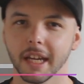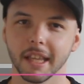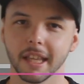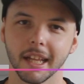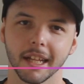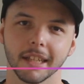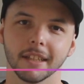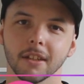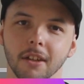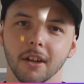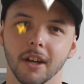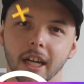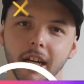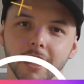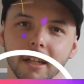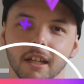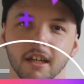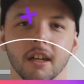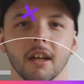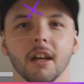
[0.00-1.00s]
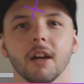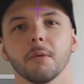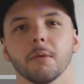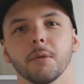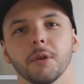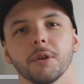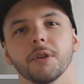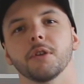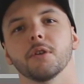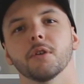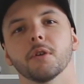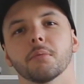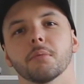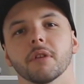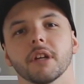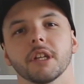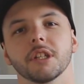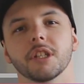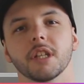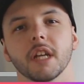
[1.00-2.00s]
hit that like. Really do
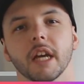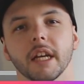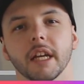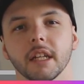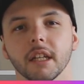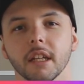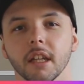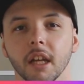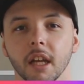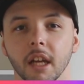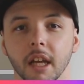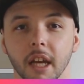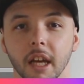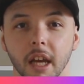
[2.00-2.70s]
appreciate it.